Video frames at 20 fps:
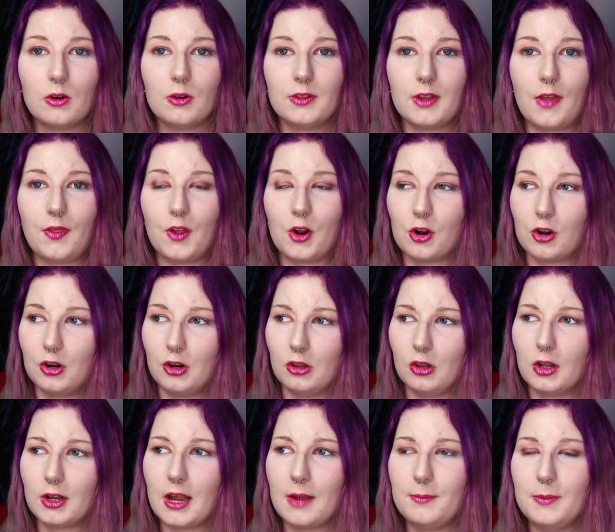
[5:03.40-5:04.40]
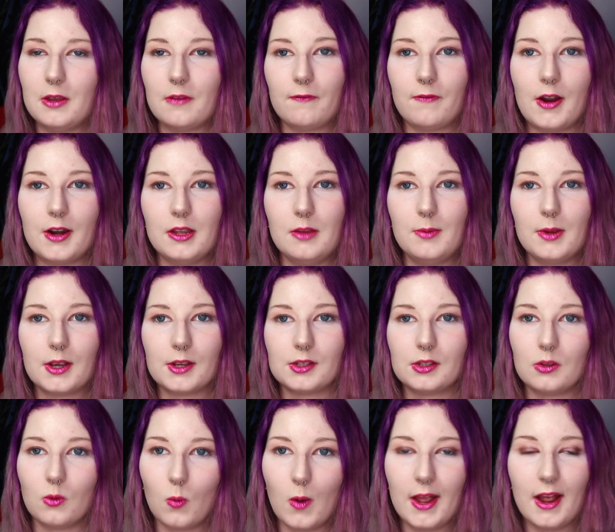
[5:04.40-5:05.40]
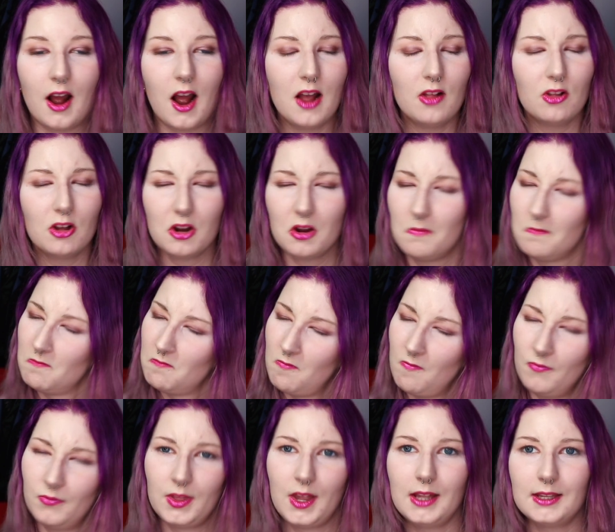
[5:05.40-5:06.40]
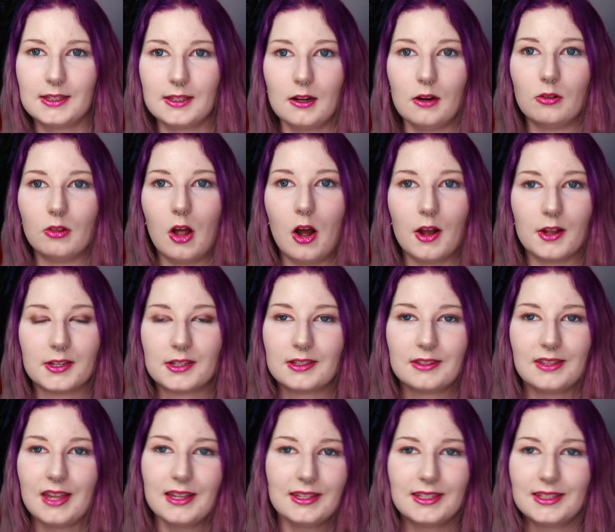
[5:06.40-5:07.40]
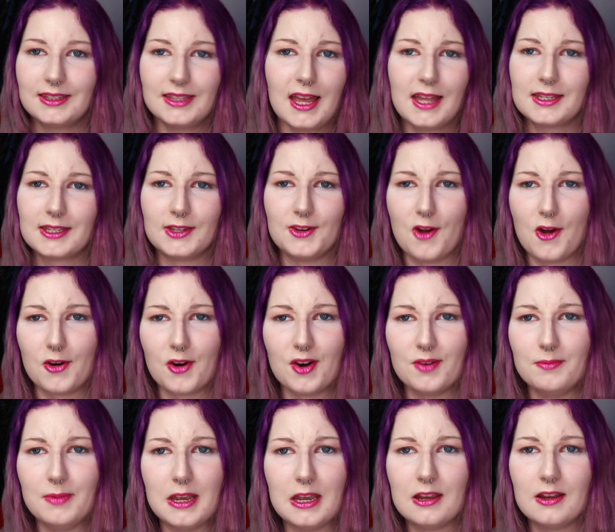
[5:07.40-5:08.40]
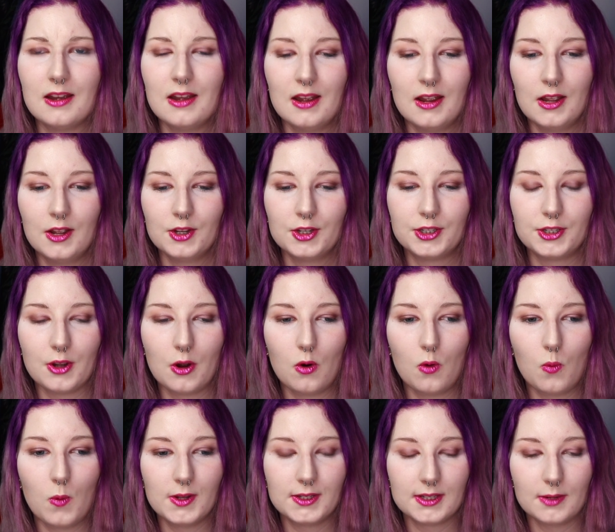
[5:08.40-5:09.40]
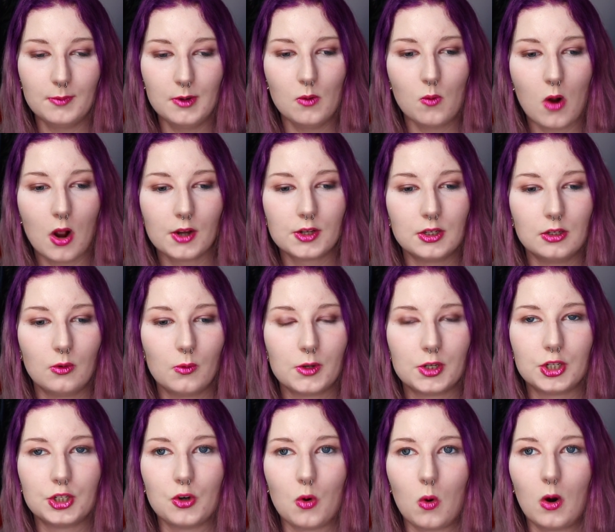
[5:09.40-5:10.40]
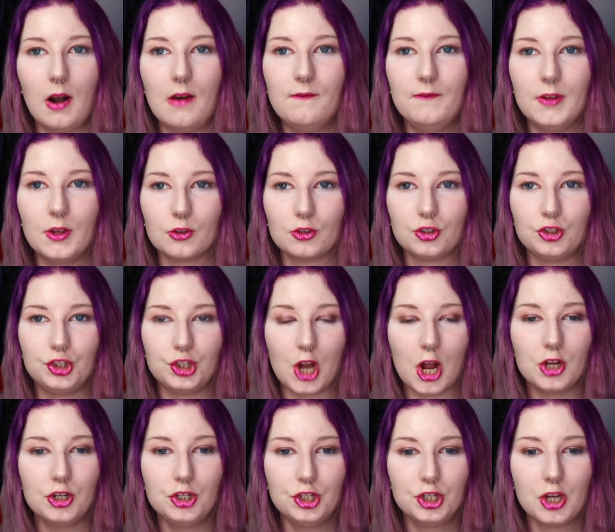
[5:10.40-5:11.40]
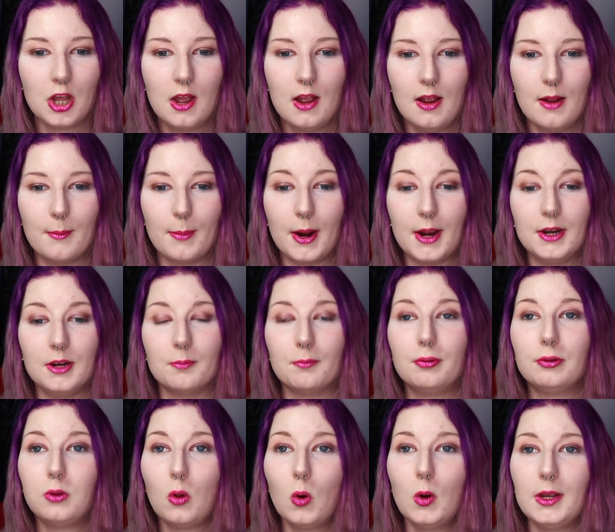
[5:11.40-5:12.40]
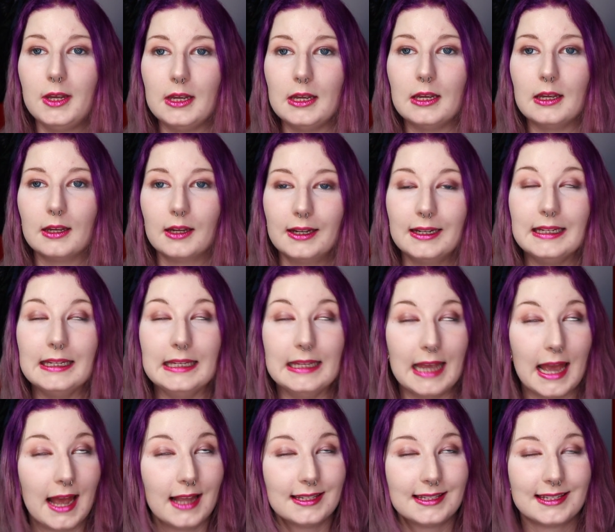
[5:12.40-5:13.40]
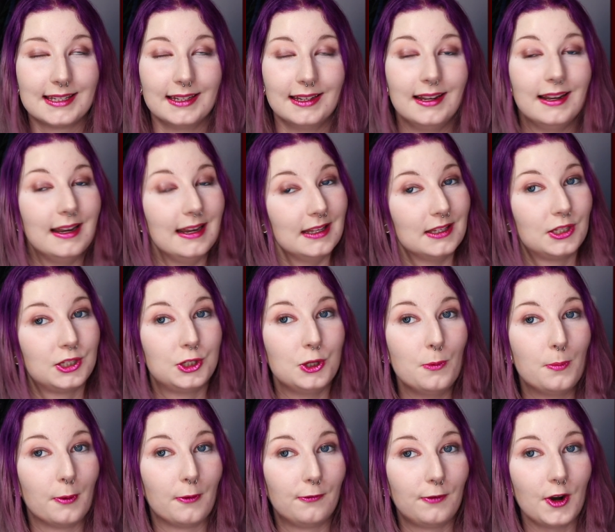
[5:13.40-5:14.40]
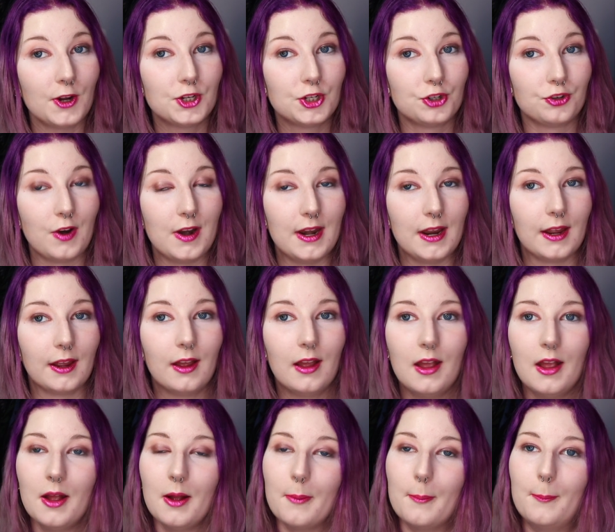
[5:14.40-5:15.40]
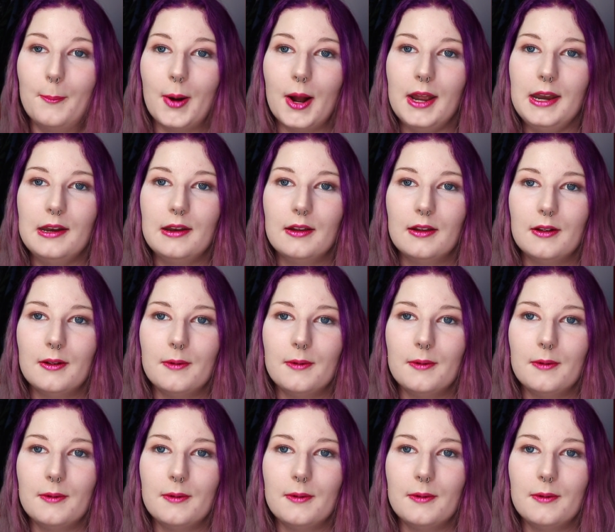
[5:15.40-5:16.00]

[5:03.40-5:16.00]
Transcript: or that they're going to look at me funny because of the way I look, That's their loss. That's not on me. So when somebody walks into a store and feels judged by an employee, yes, it's super frustrating, but